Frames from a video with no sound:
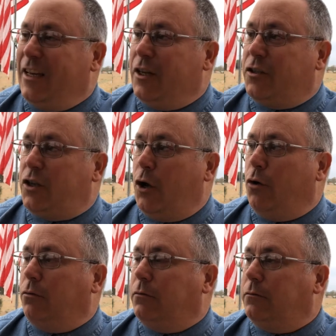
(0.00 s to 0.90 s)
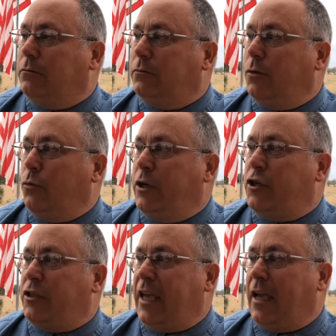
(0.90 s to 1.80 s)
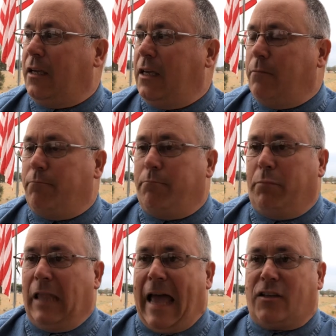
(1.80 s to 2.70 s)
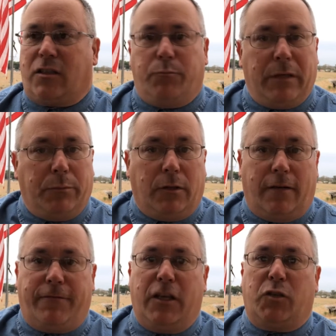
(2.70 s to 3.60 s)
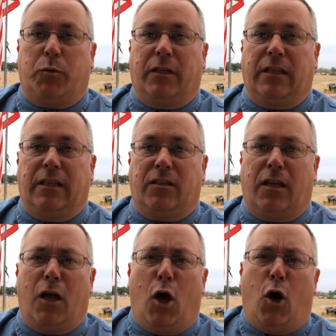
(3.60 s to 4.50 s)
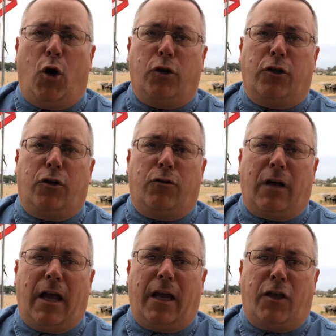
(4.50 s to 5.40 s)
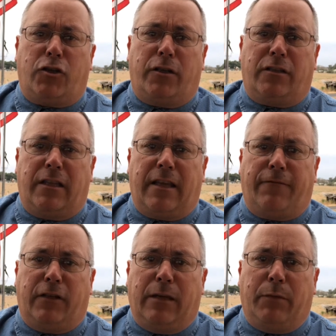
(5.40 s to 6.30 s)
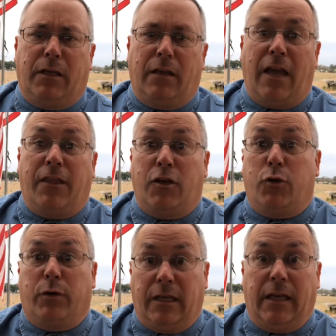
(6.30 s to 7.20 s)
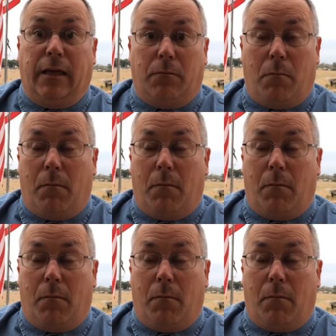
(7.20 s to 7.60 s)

So we just can't keep blasting people on Facebook and then say, oh, I shouldn't have said that, forgive me, and then do it again.